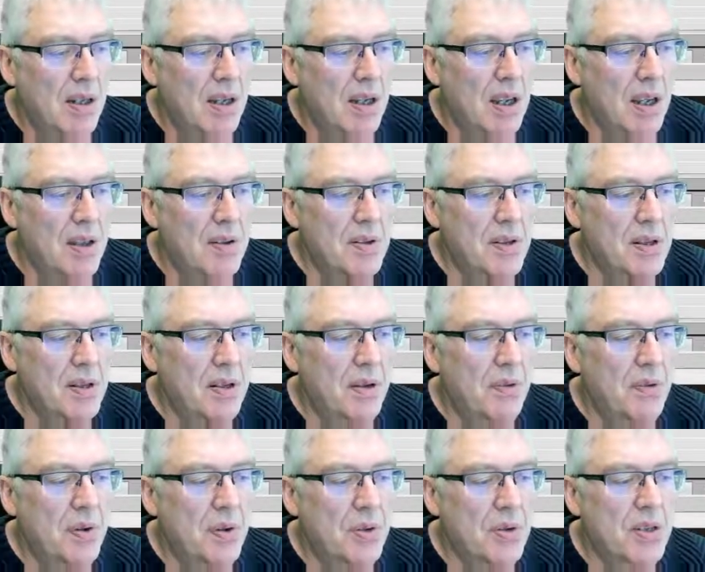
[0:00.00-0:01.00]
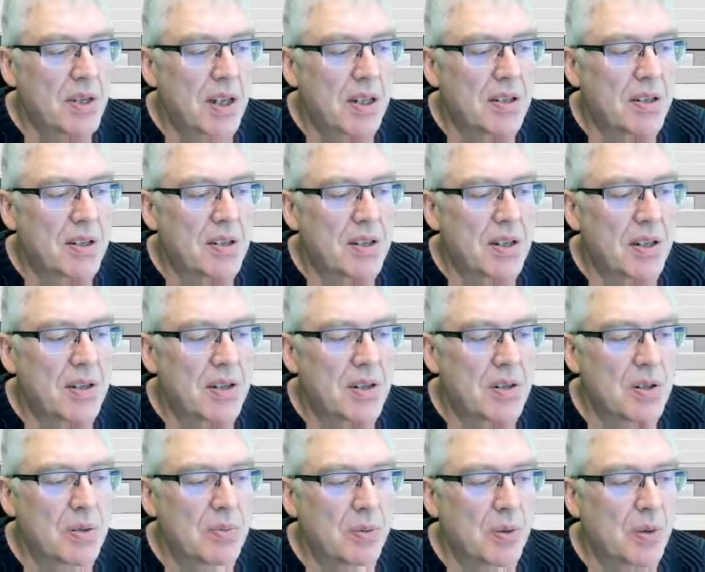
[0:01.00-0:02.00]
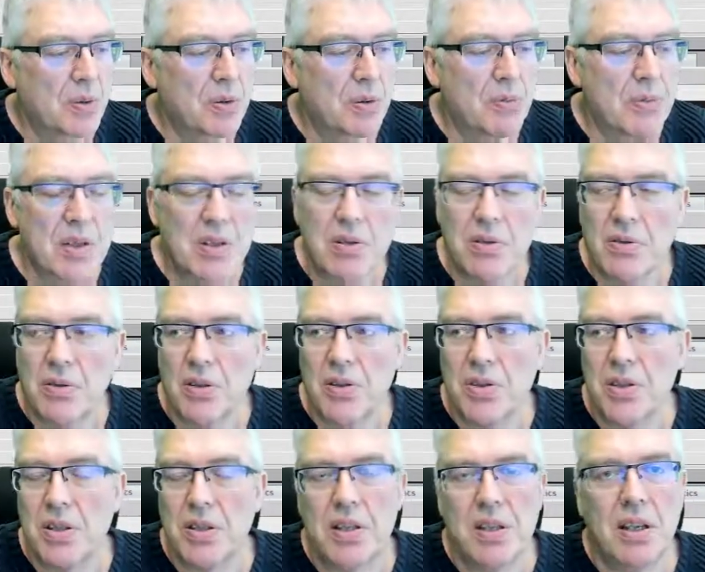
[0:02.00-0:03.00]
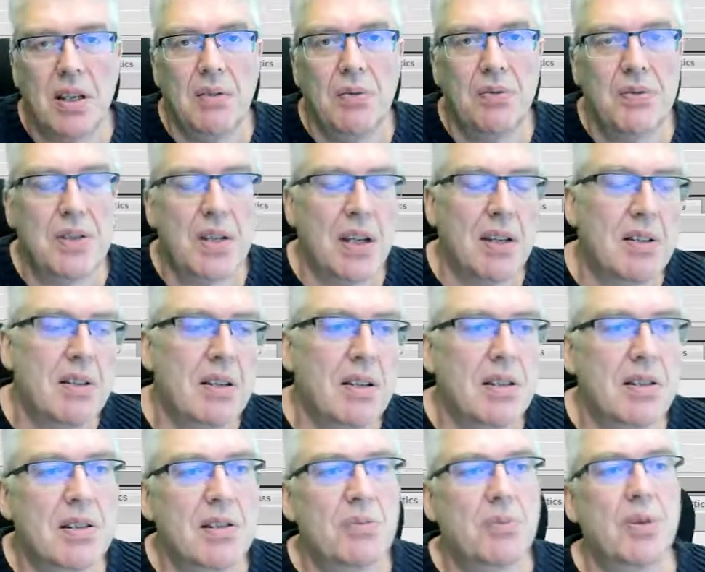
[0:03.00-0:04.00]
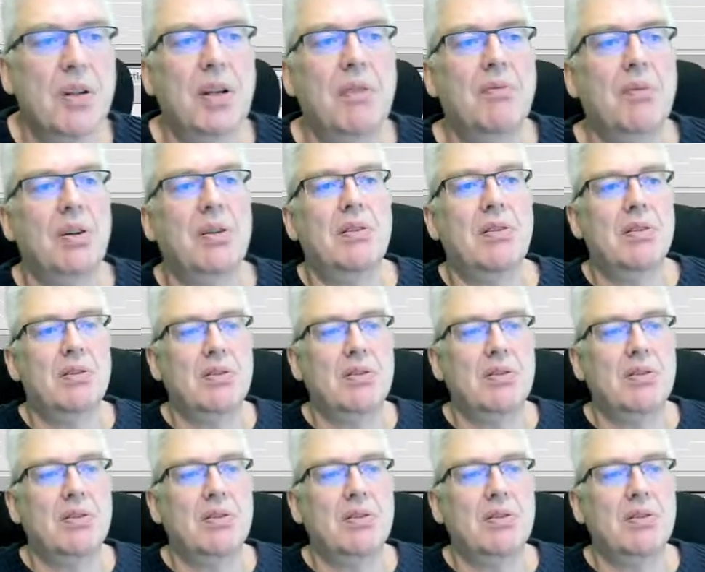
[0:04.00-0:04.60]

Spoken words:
And the first exercise is program instructions, if sentence or whatever. That's